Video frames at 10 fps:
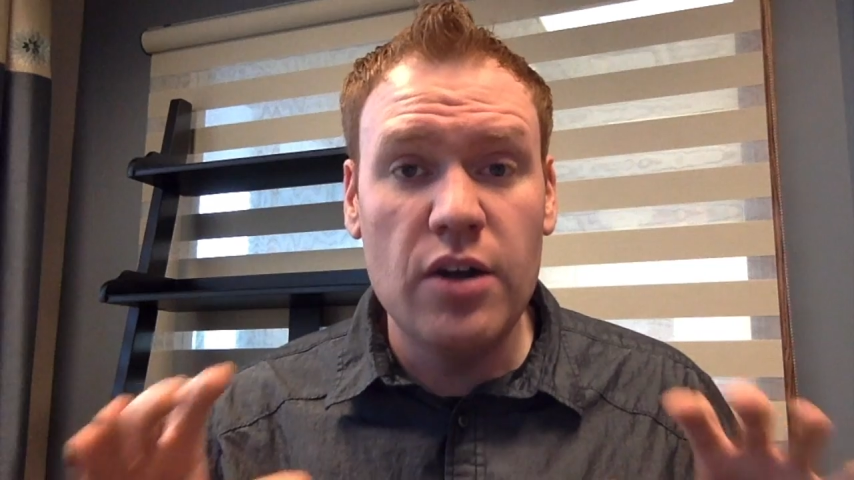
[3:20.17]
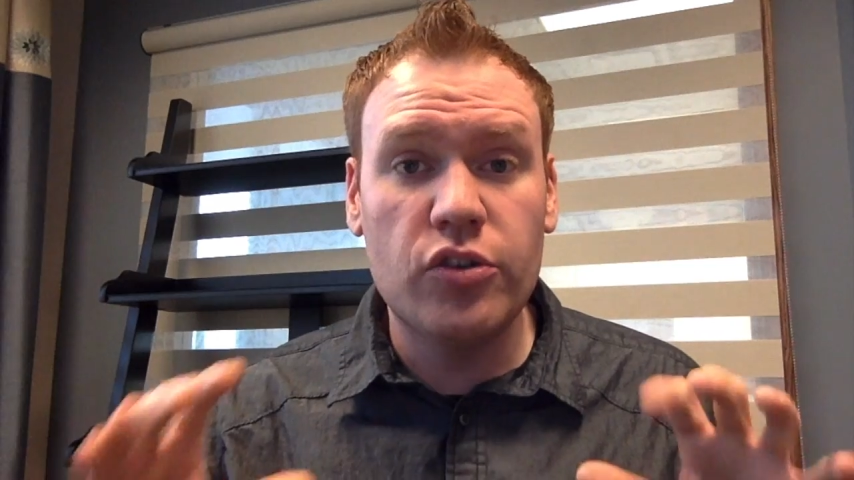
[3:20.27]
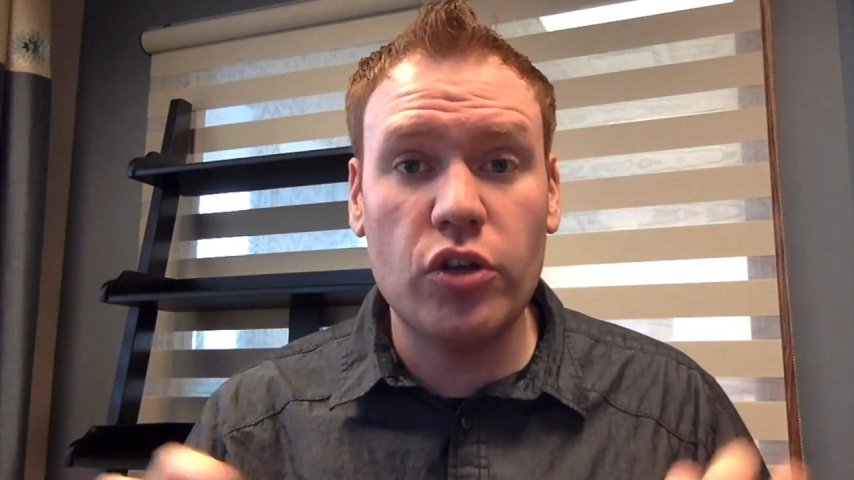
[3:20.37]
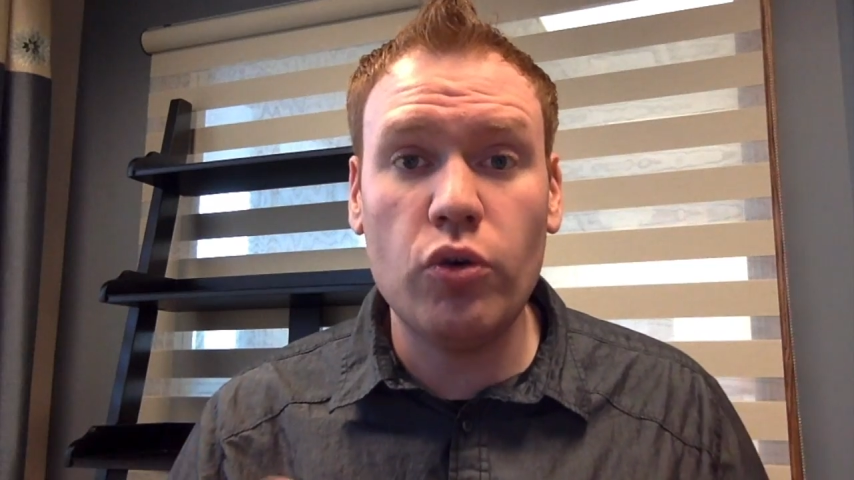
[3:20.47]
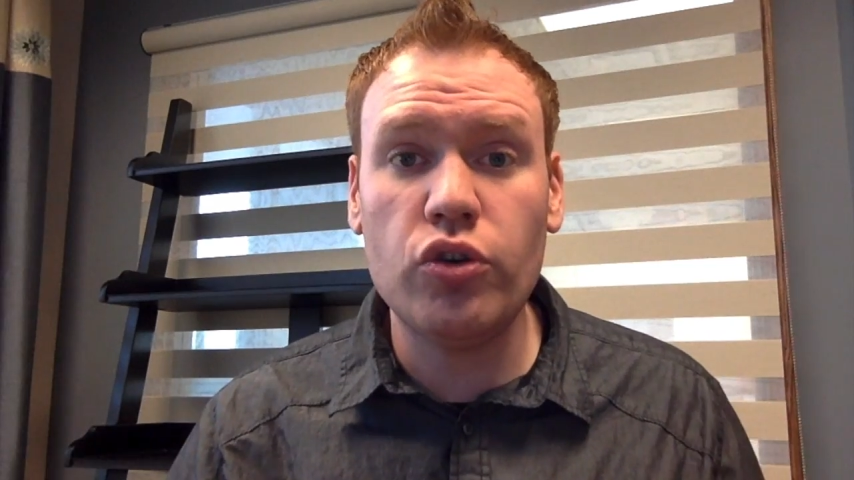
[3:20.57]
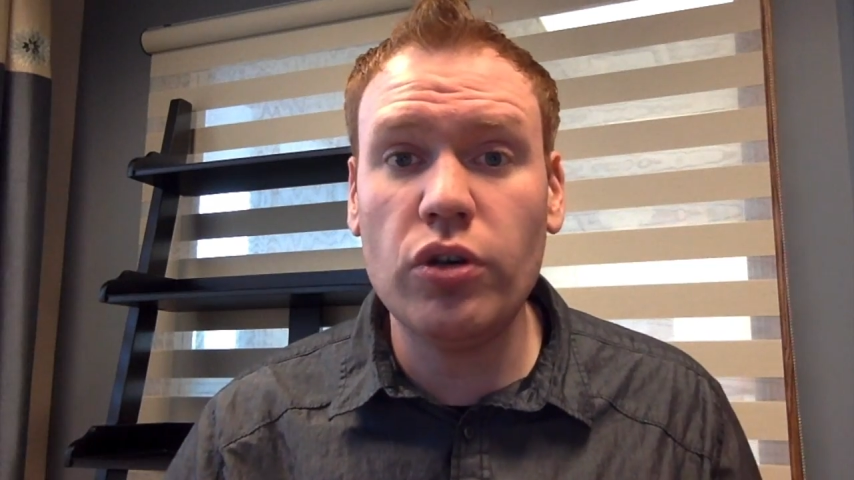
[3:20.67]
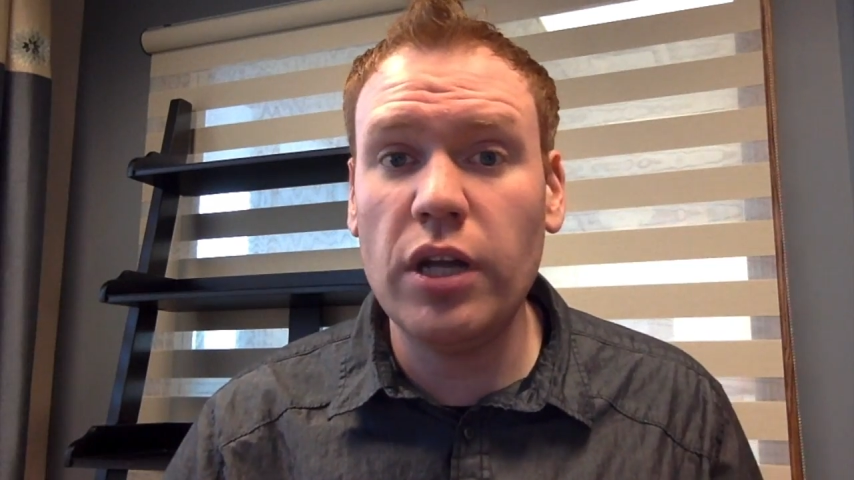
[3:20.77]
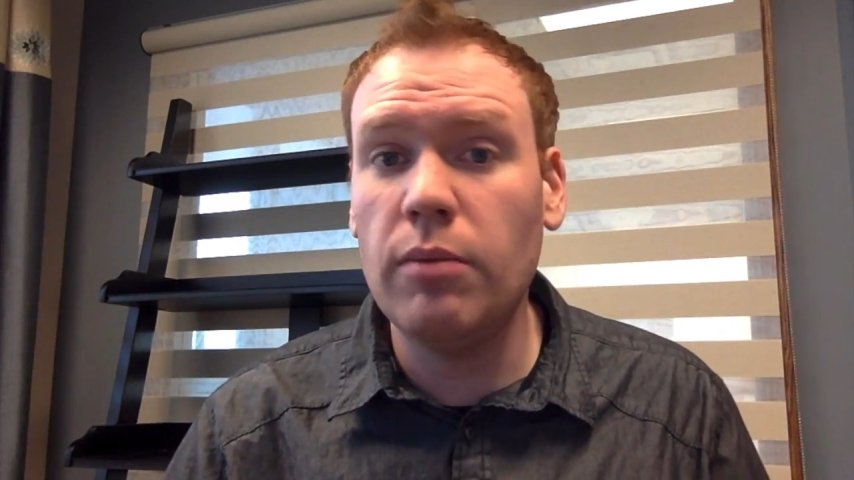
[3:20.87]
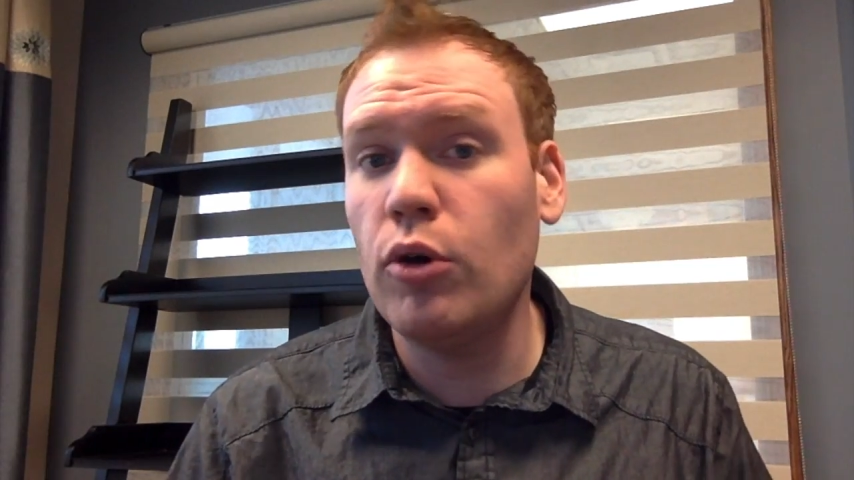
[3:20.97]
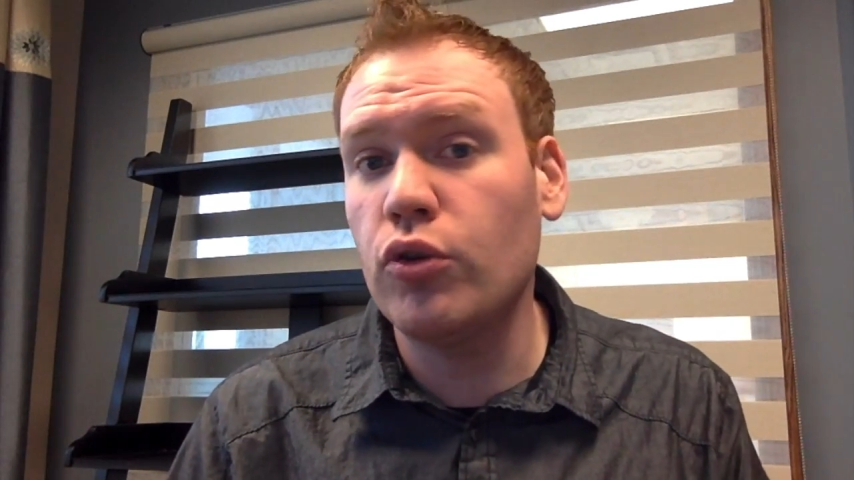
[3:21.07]
social
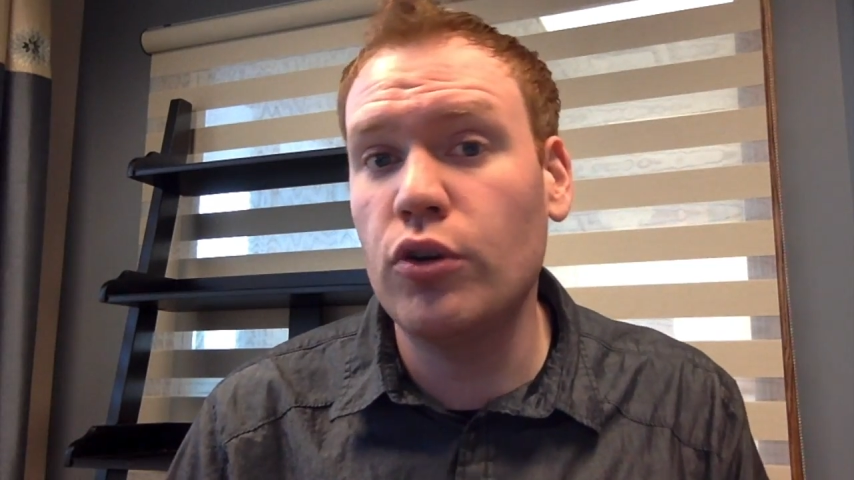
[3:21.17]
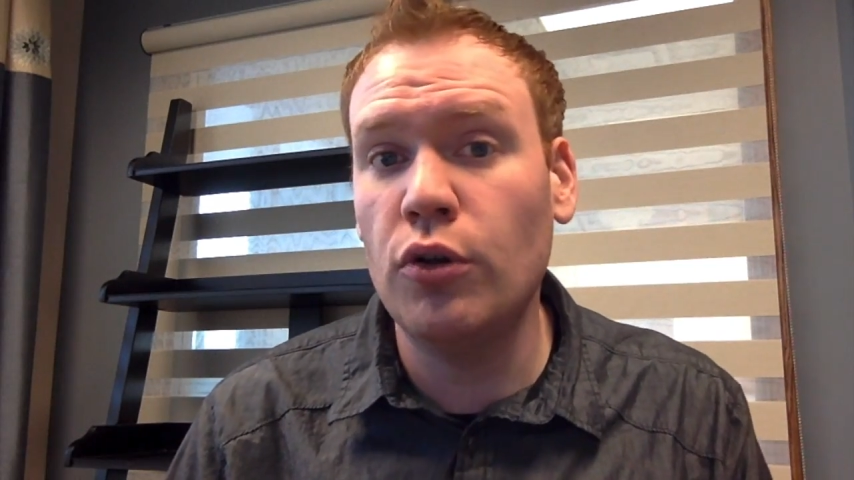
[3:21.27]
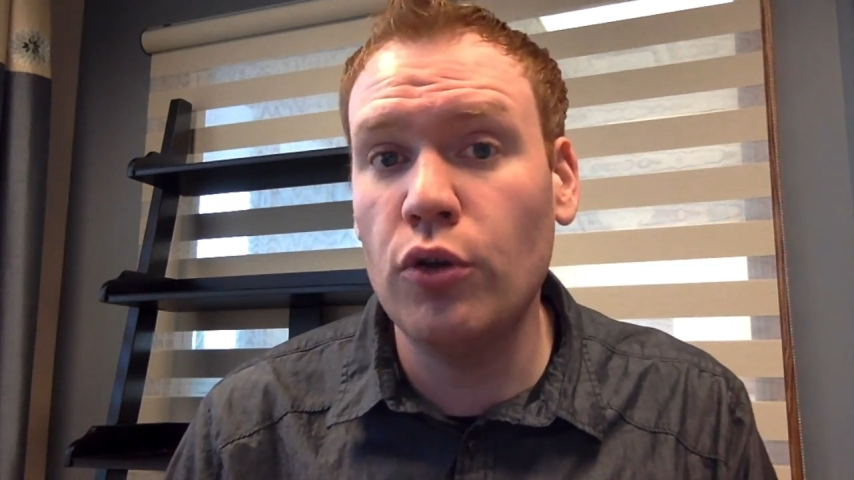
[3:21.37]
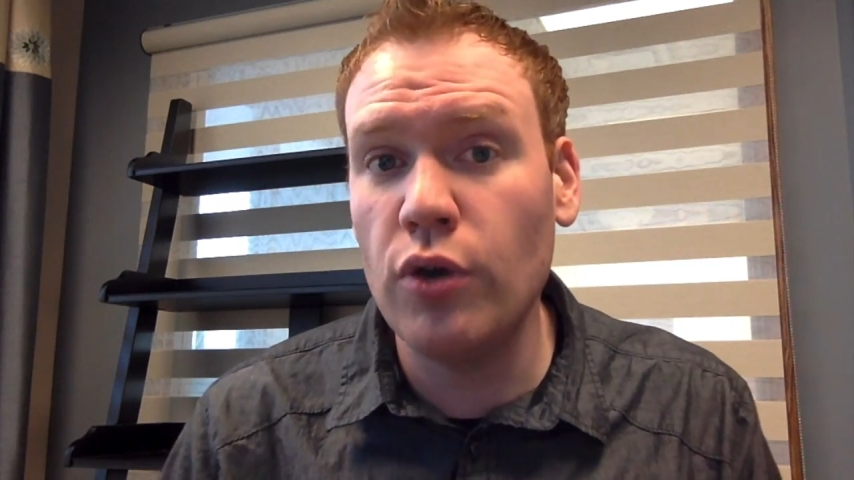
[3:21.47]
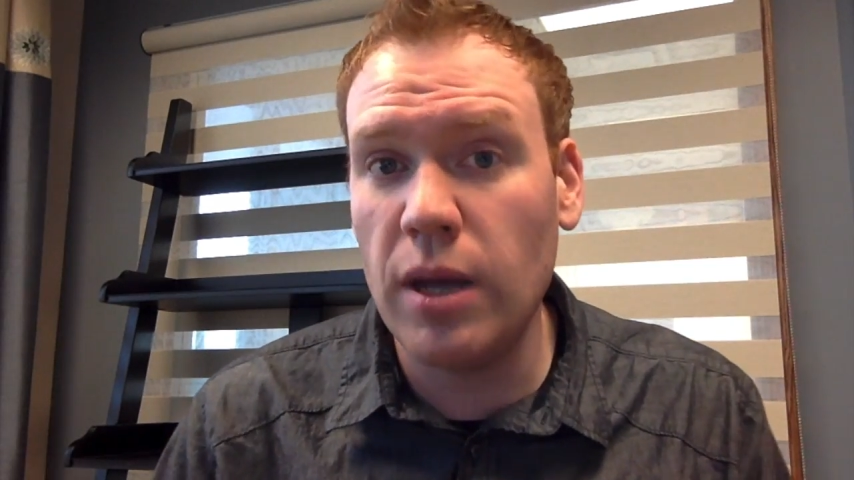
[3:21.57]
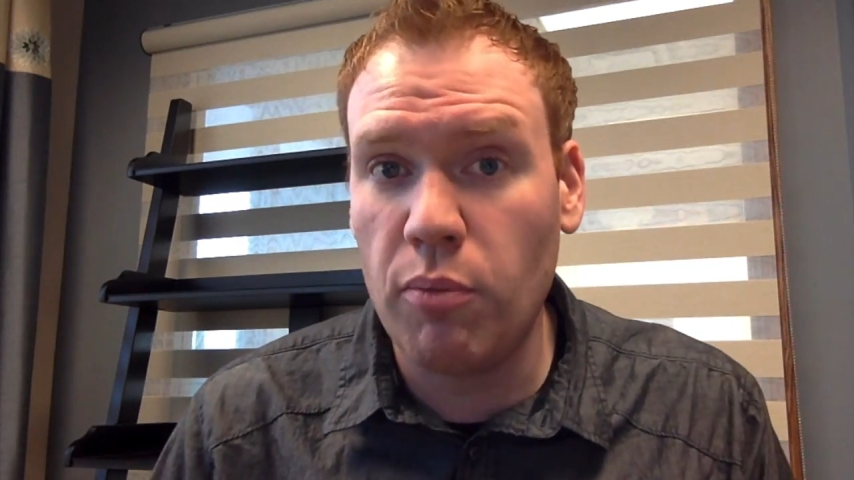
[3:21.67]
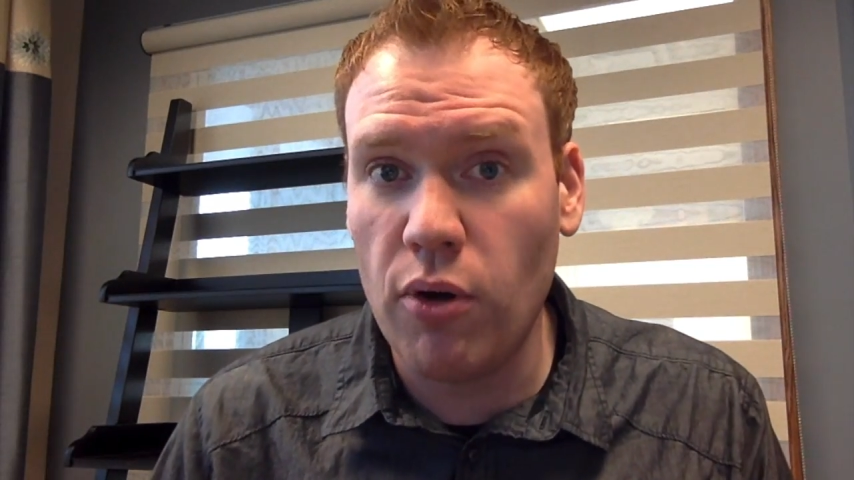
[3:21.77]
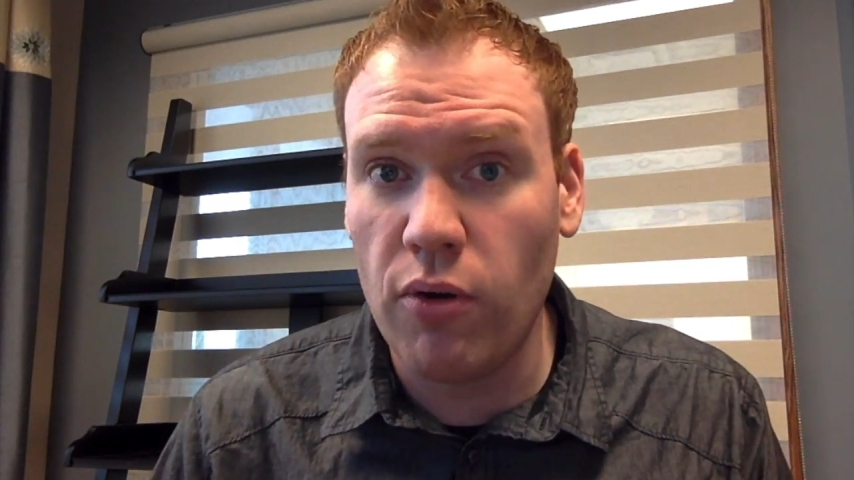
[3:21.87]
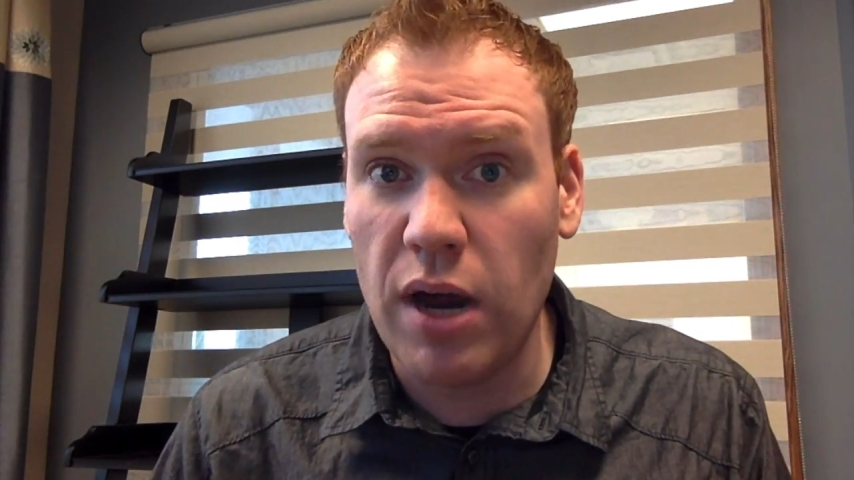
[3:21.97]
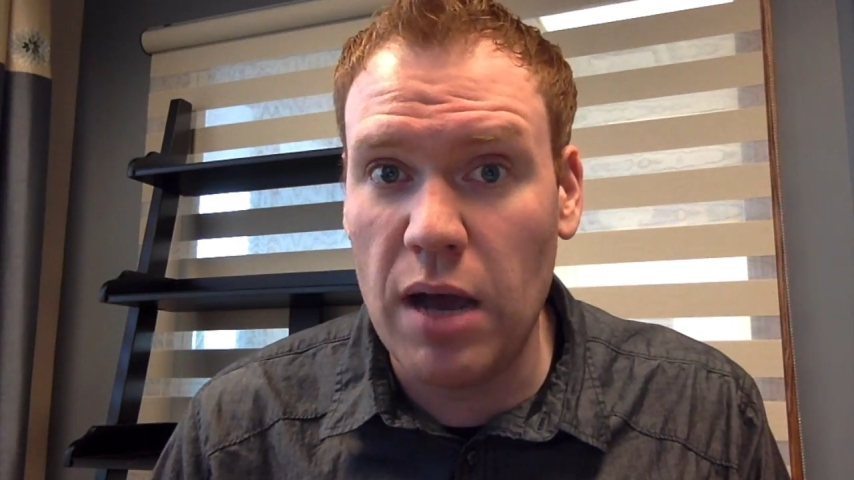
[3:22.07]
and emotional learning
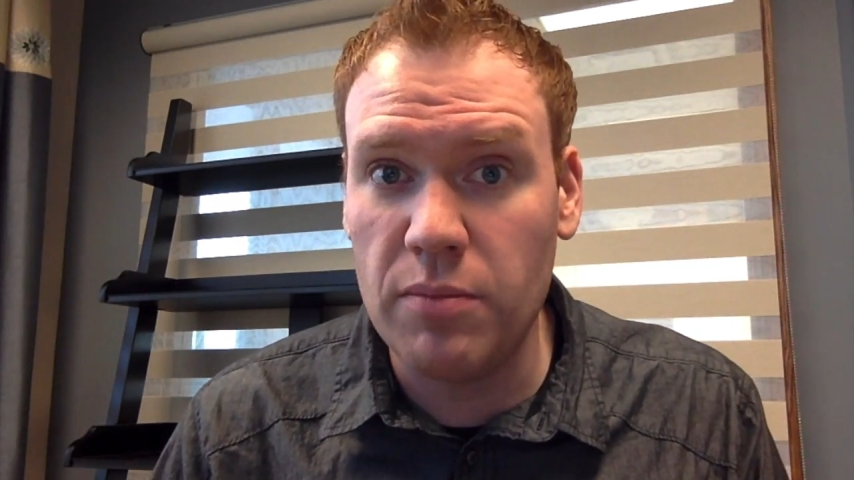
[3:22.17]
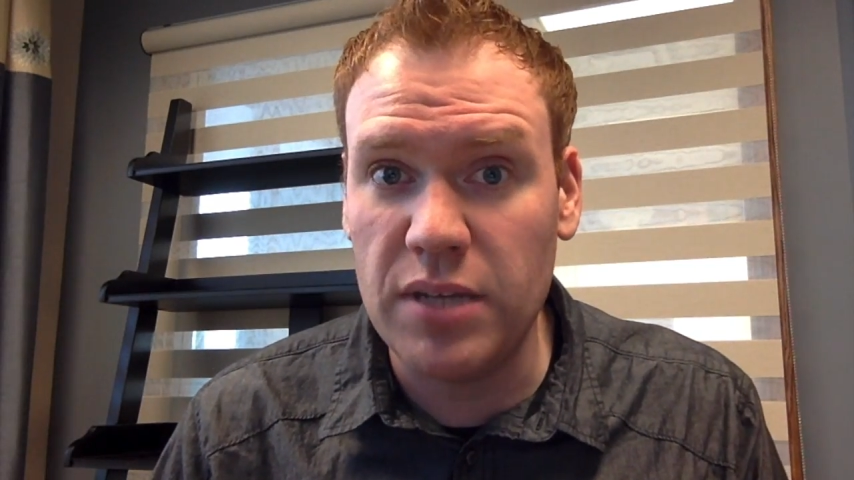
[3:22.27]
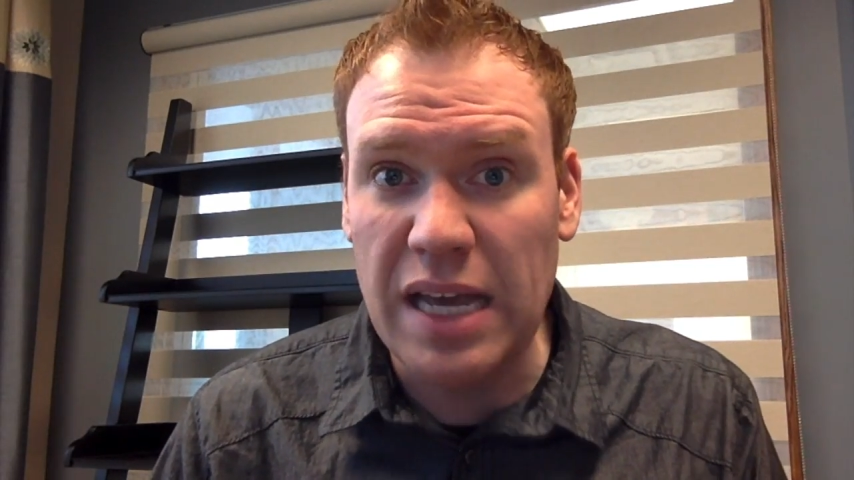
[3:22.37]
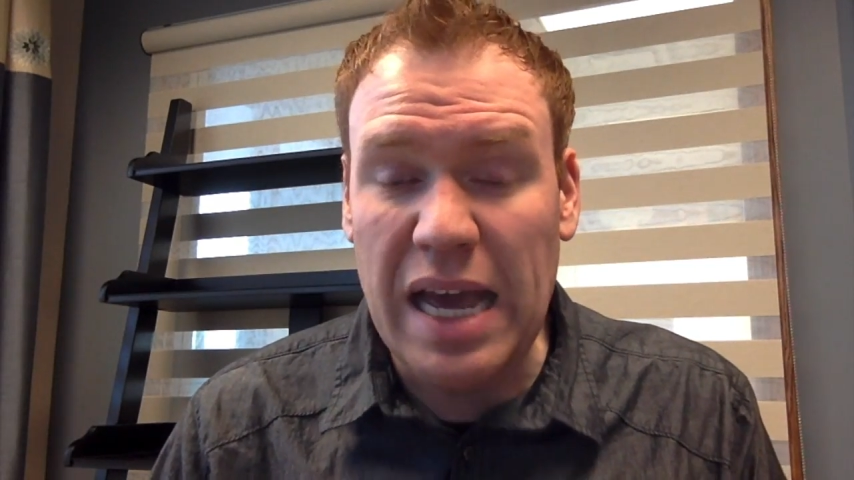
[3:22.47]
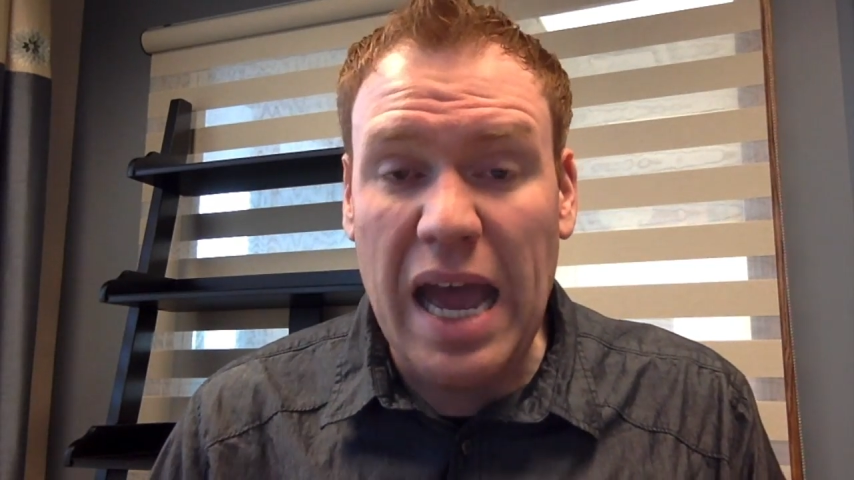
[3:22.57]
programs,